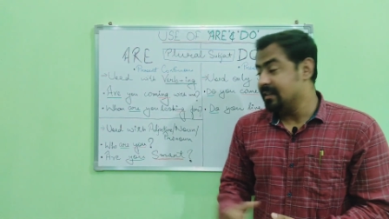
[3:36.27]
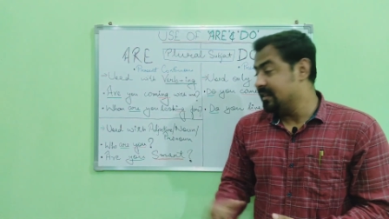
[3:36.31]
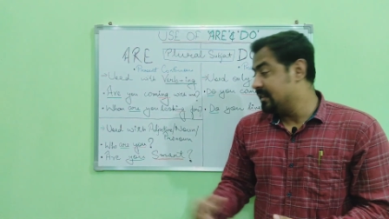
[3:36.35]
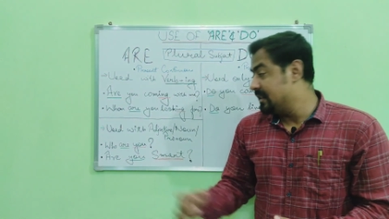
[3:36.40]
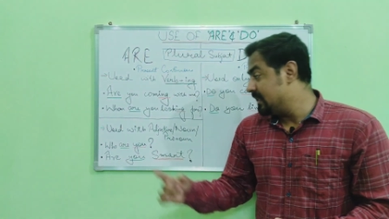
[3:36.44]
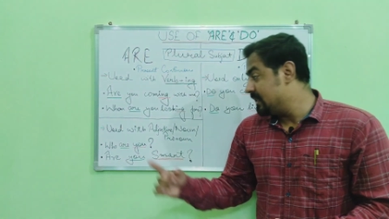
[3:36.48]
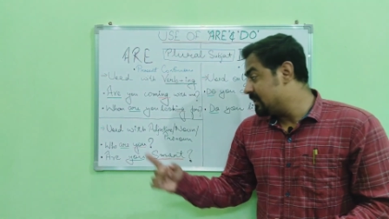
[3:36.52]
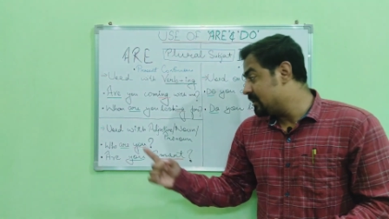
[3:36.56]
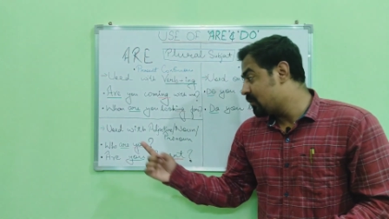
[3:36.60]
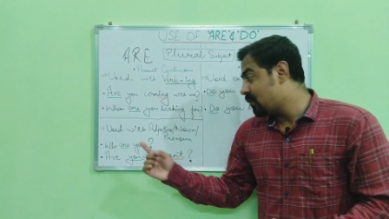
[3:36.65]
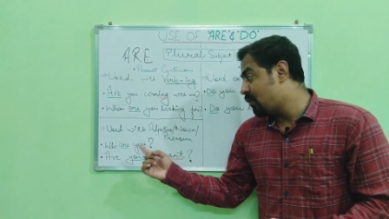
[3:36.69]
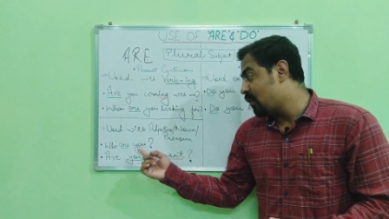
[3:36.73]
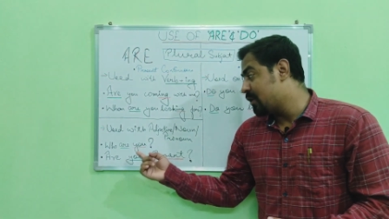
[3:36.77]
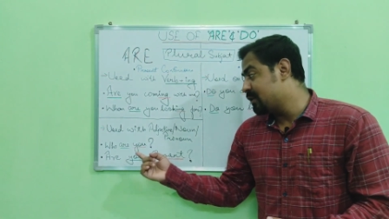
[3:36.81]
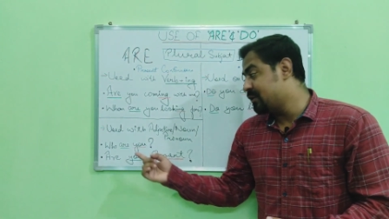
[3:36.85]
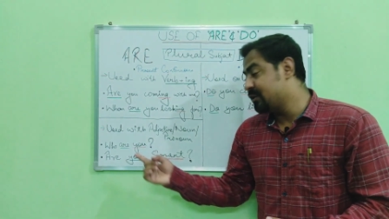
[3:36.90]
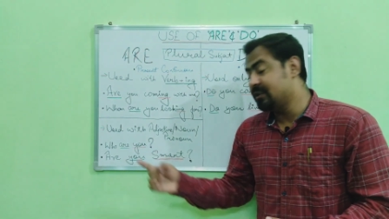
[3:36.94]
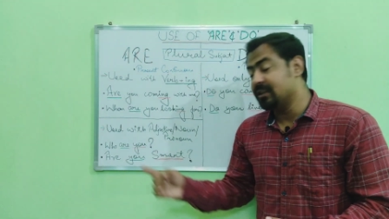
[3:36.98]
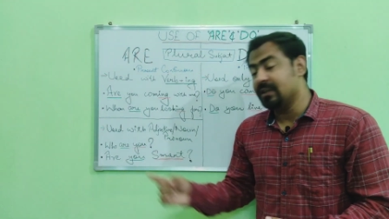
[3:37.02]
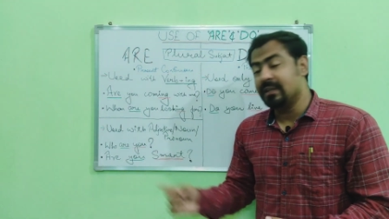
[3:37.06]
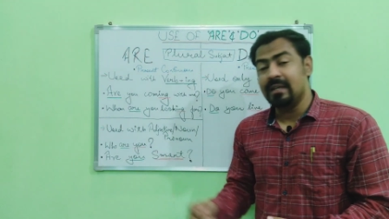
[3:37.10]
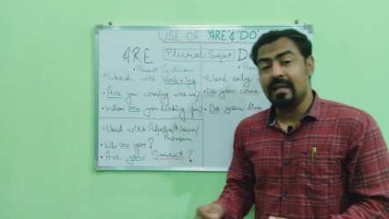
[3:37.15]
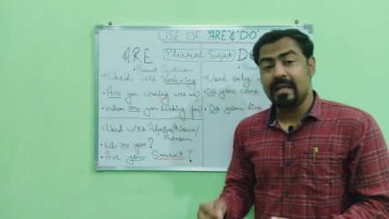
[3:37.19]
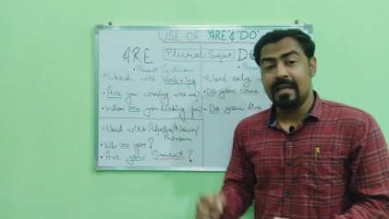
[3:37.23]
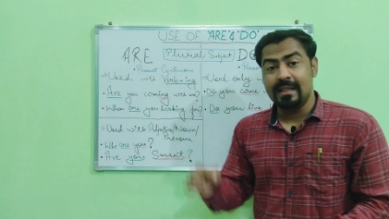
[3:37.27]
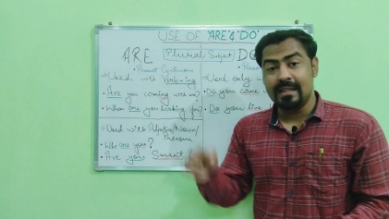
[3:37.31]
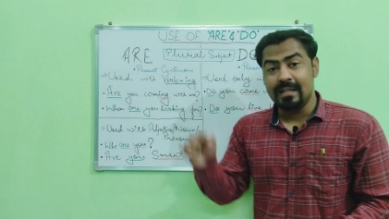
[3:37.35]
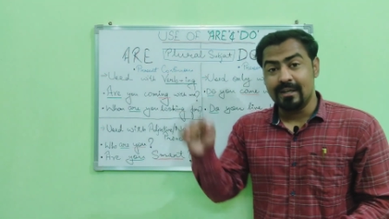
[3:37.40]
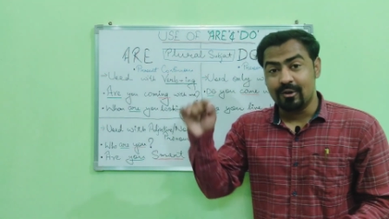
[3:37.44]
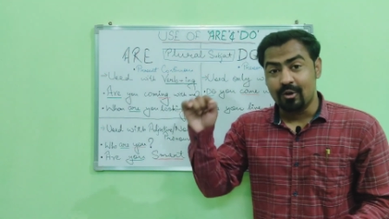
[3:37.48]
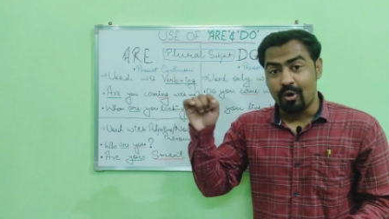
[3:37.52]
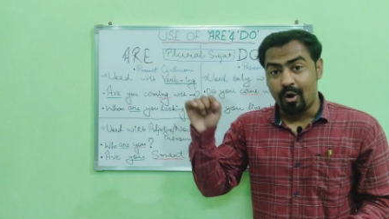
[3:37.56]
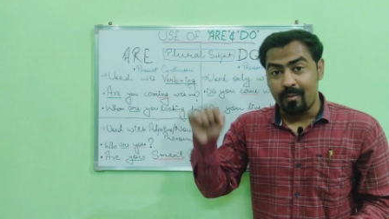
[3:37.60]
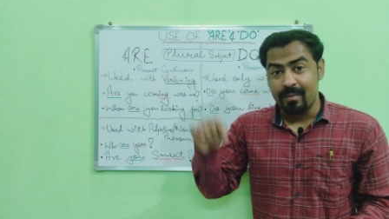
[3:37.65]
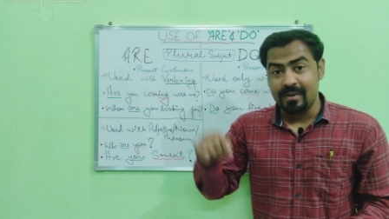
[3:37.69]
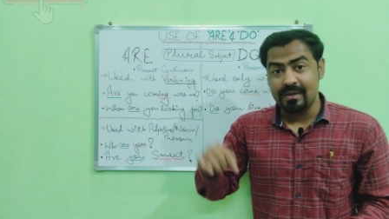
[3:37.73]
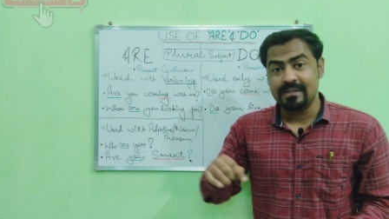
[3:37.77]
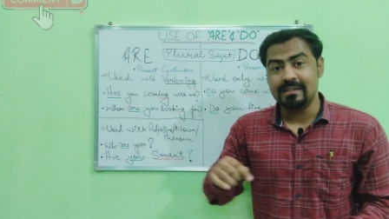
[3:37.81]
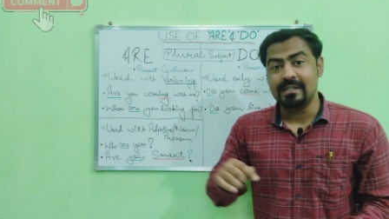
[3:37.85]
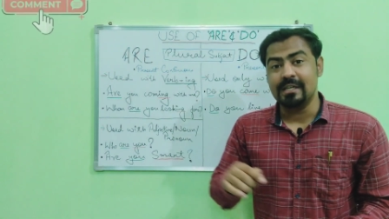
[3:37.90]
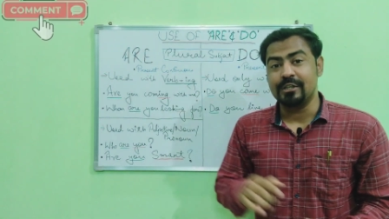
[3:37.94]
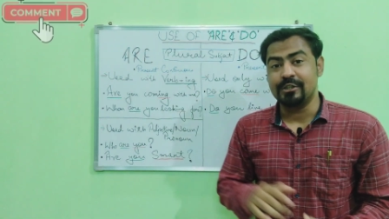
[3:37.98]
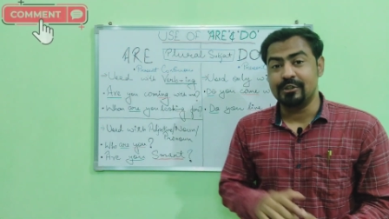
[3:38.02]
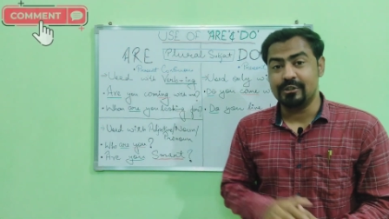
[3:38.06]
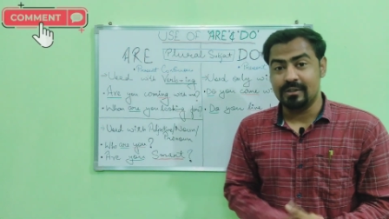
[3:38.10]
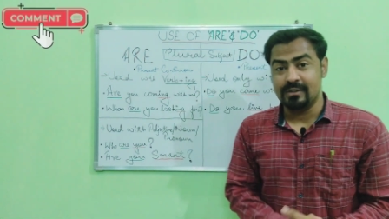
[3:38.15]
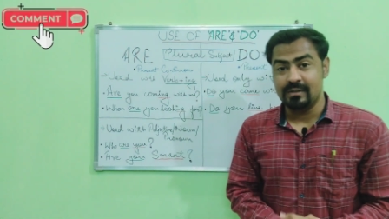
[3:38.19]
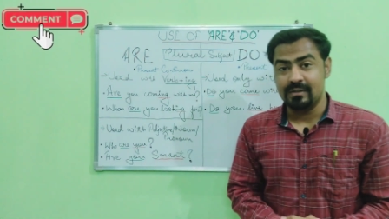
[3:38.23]
this question in the comment
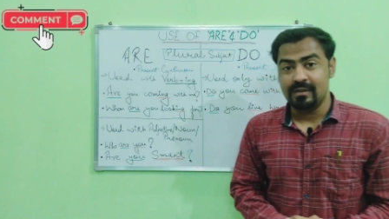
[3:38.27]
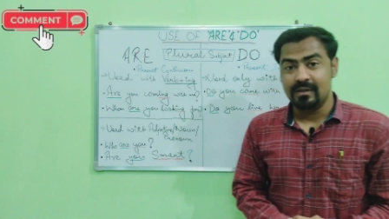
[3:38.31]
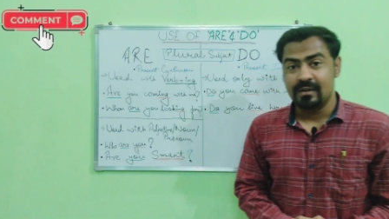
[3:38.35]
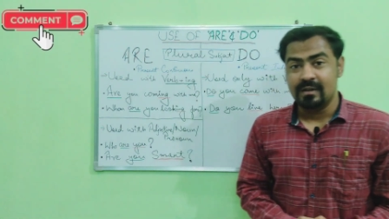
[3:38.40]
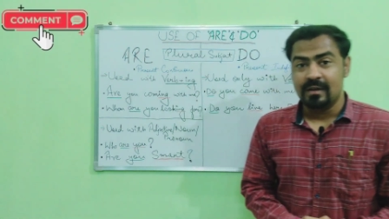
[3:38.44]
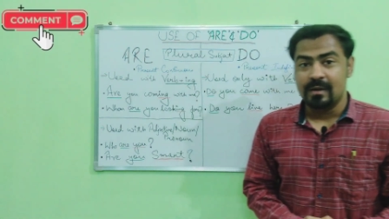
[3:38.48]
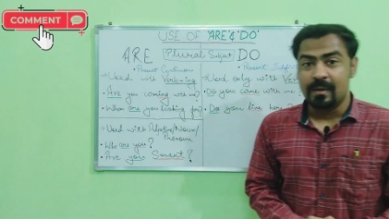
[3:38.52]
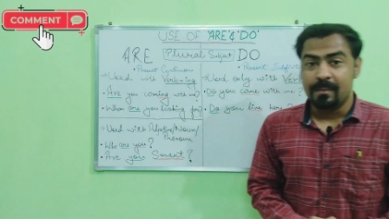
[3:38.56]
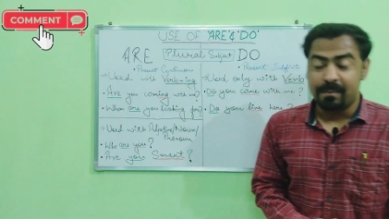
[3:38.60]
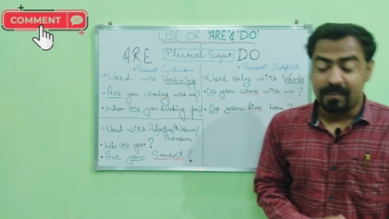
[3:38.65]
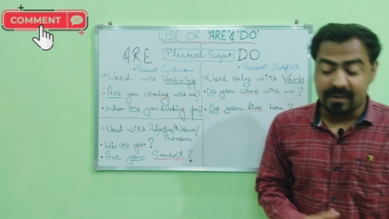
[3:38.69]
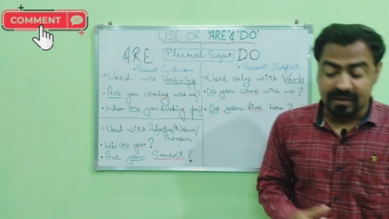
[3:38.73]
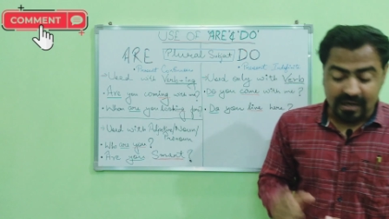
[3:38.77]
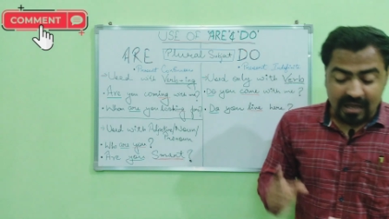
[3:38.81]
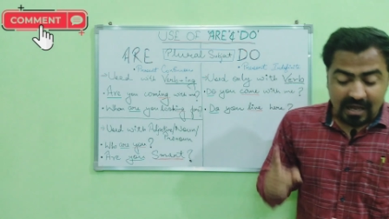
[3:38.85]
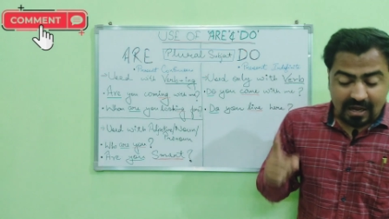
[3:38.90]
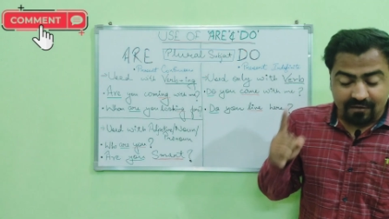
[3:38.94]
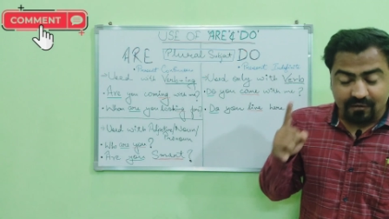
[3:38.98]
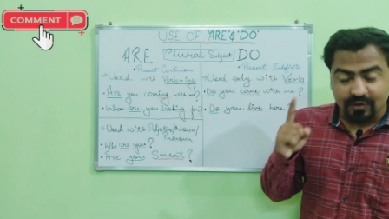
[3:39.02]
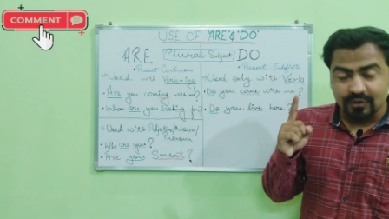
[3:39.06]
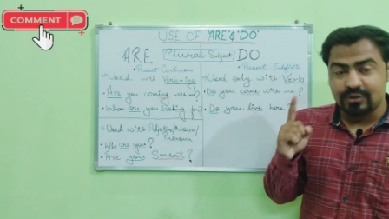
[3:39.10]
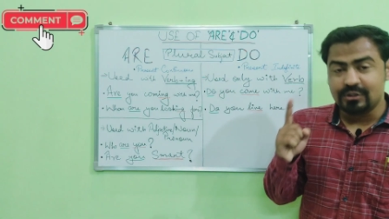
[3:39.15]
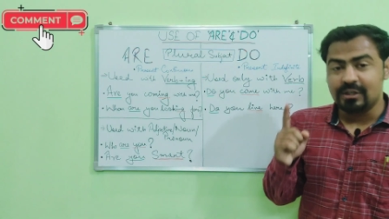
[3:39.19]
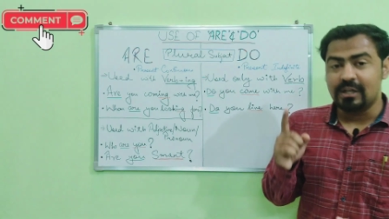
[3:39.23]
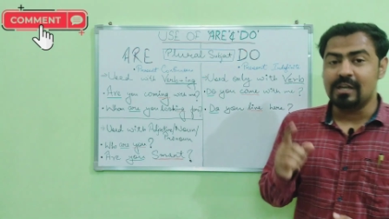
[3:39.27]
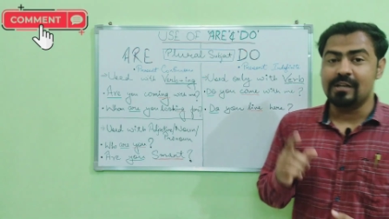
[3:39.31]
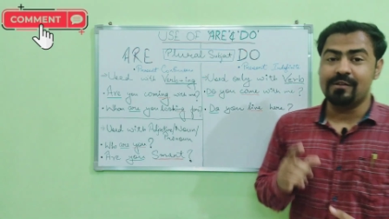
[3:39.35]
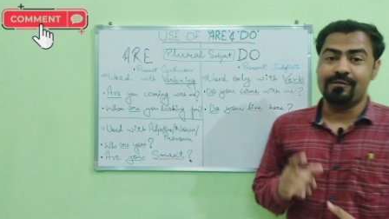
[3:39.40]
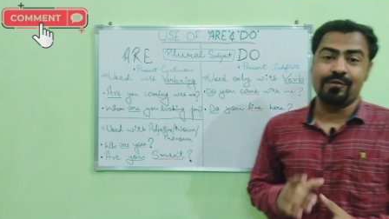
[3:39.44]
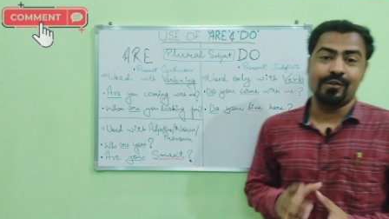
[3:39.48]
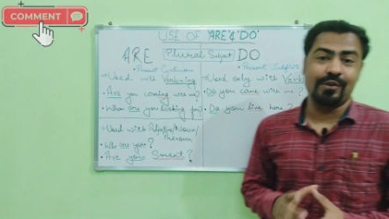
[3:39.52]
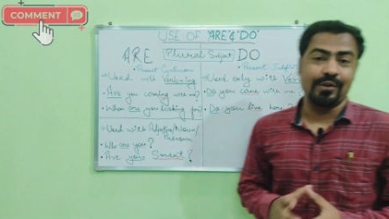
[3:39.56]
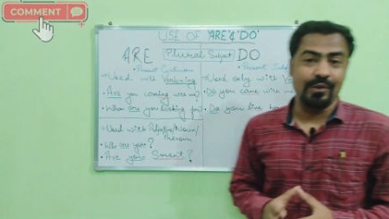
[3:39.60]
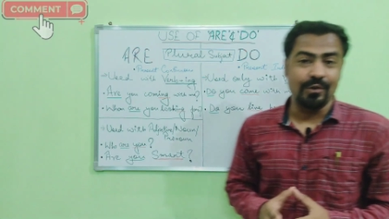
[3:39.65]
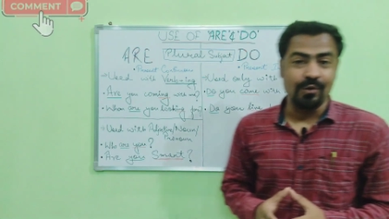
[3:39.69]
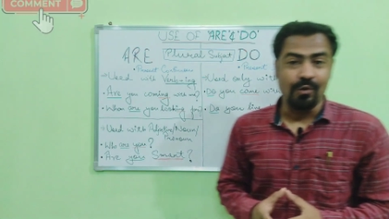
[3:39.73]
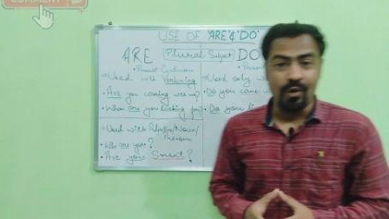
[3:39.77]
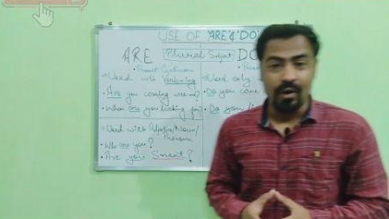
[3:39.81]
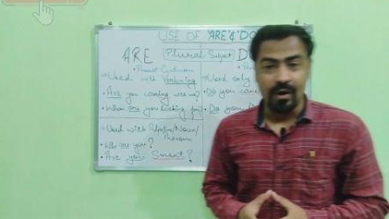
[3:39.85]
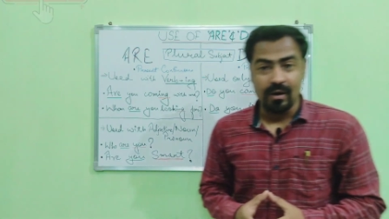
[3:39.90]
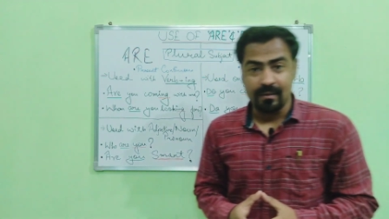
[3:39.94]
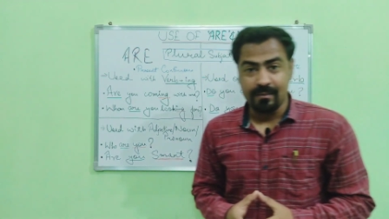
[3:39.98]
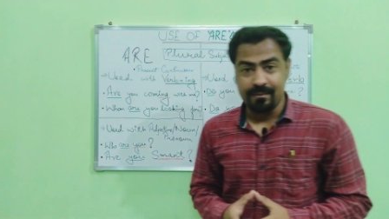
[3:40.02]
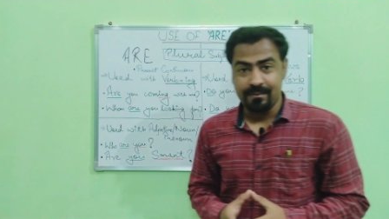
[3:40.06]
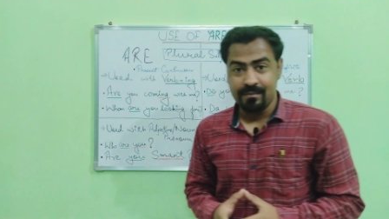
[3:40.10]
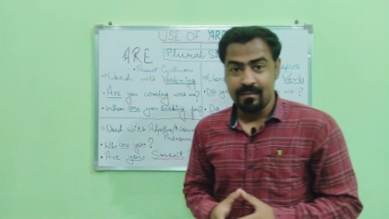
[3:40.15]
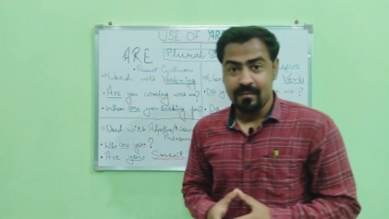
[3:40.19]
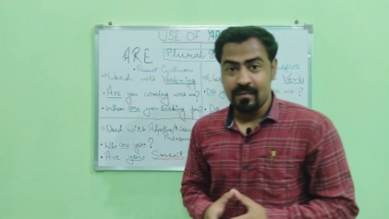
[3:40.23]
section. But I have a challenge for you
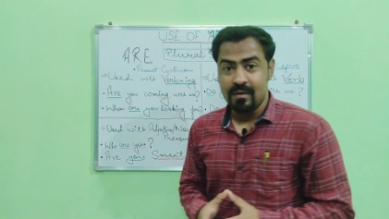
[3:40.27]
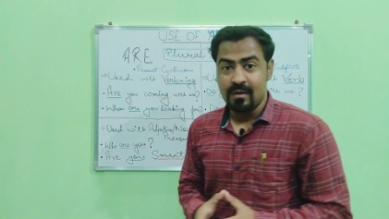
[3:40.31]
all.